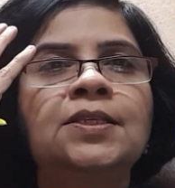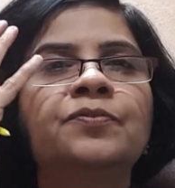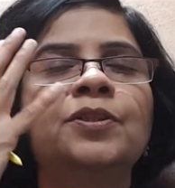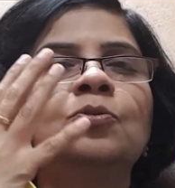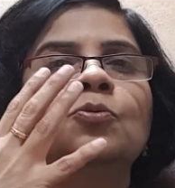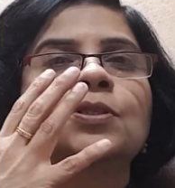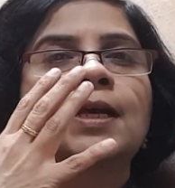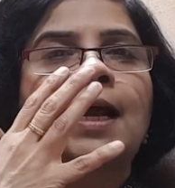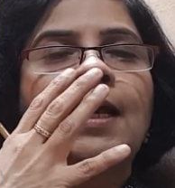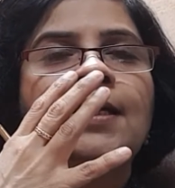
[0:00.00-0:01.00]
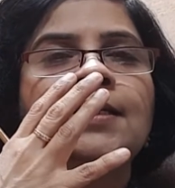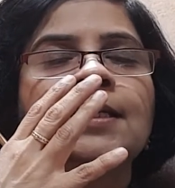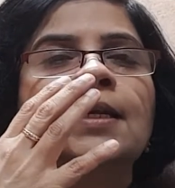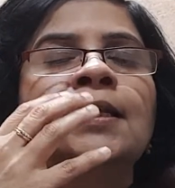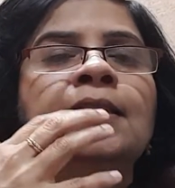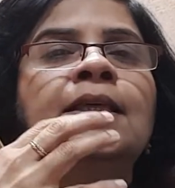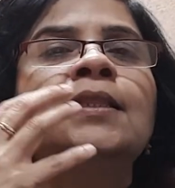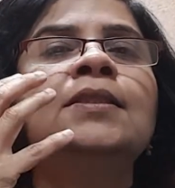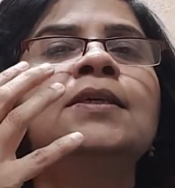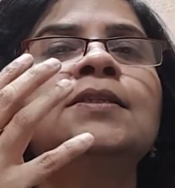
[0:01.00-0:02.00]
with those hands,
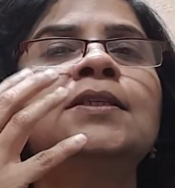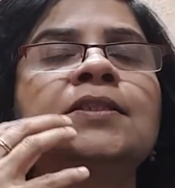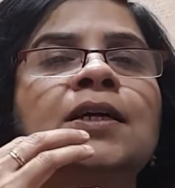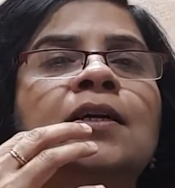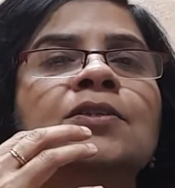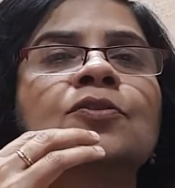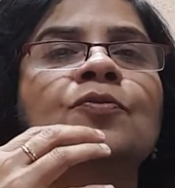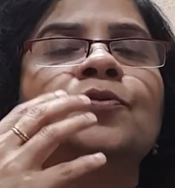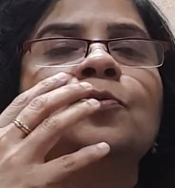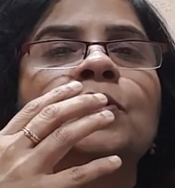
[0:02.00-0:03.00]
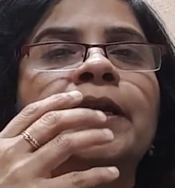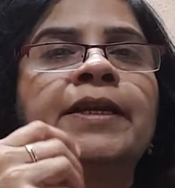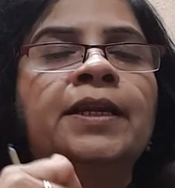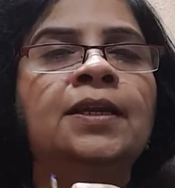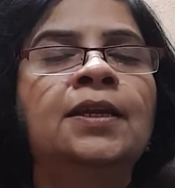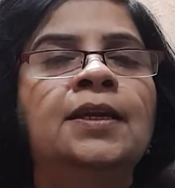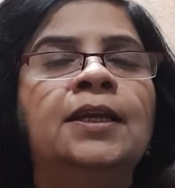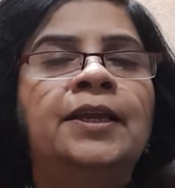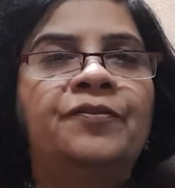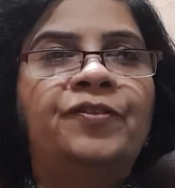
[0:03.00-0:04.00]
then there's a chance of you getting
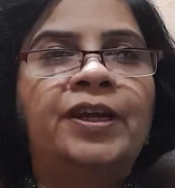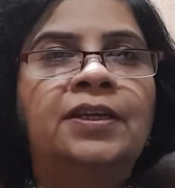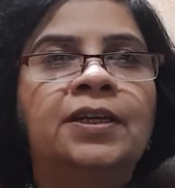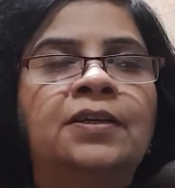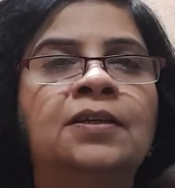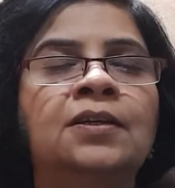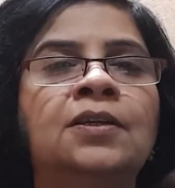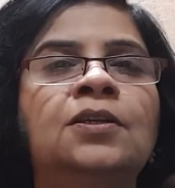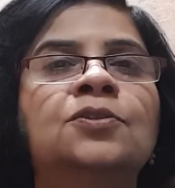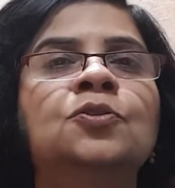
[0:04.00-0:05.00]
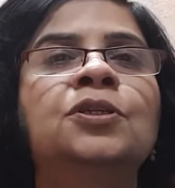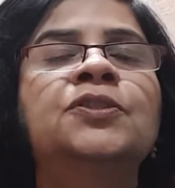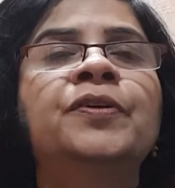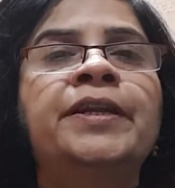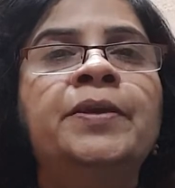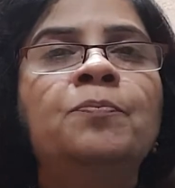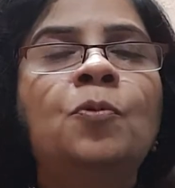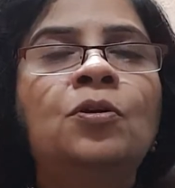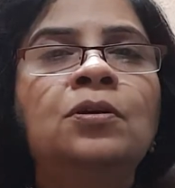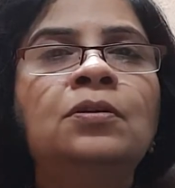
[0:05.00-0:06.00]
infected. So it's very
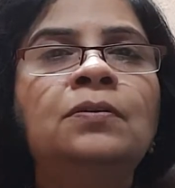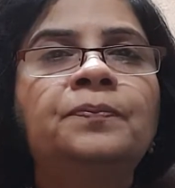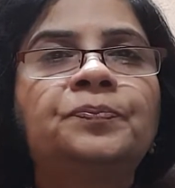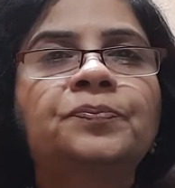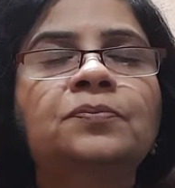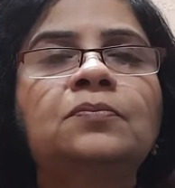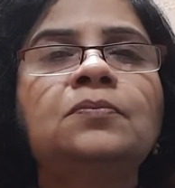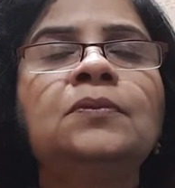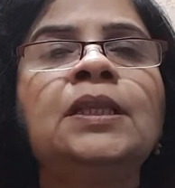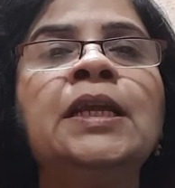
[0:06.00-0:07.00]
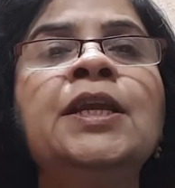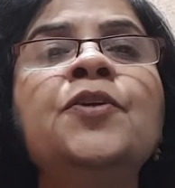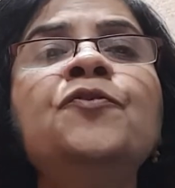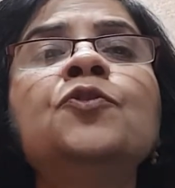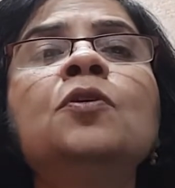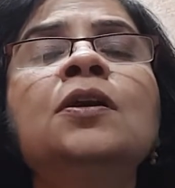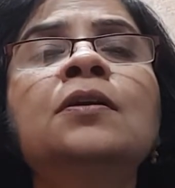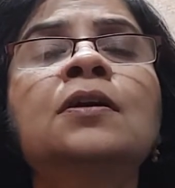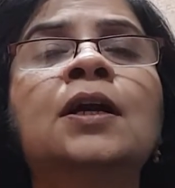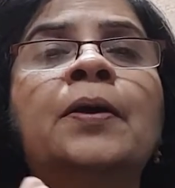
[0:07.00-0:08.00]
important, if you are
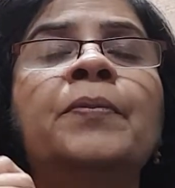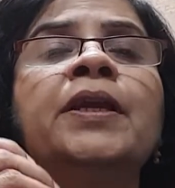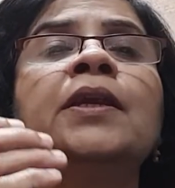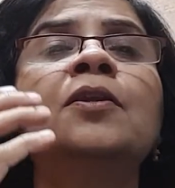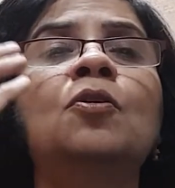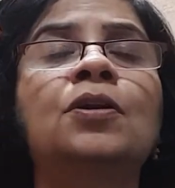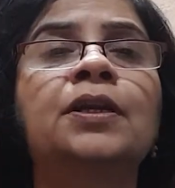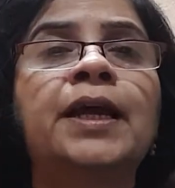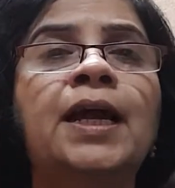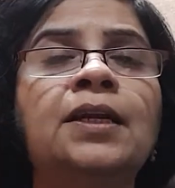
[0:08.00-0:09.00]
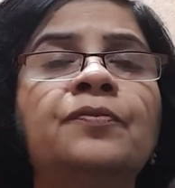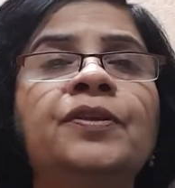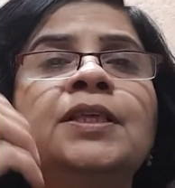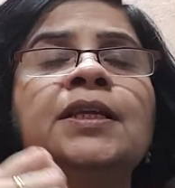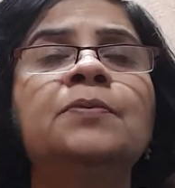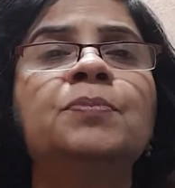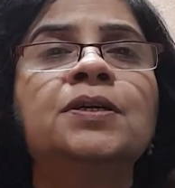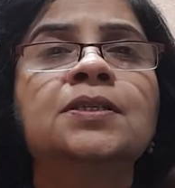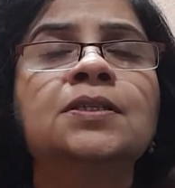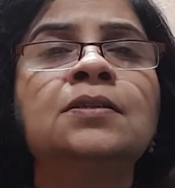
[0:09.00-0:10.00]
coming in contact with any
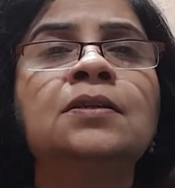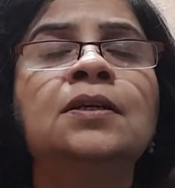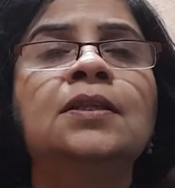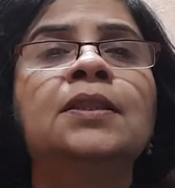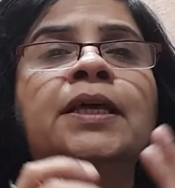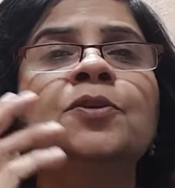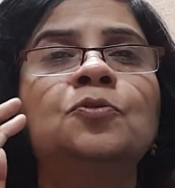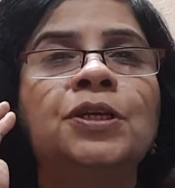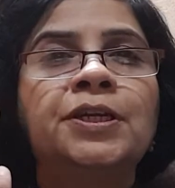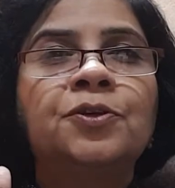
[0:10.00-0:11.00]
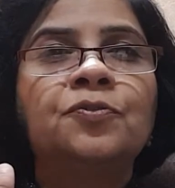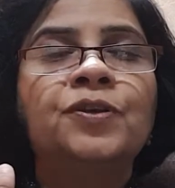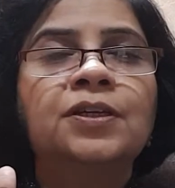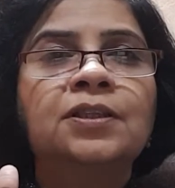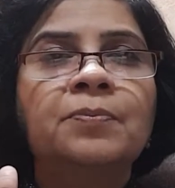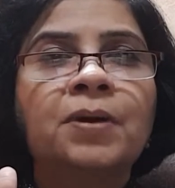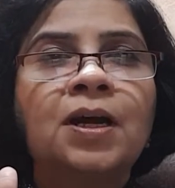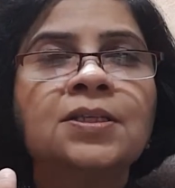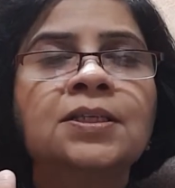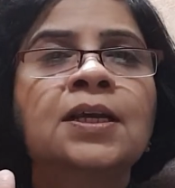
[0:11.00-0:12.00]
person, then you need to wear the mask.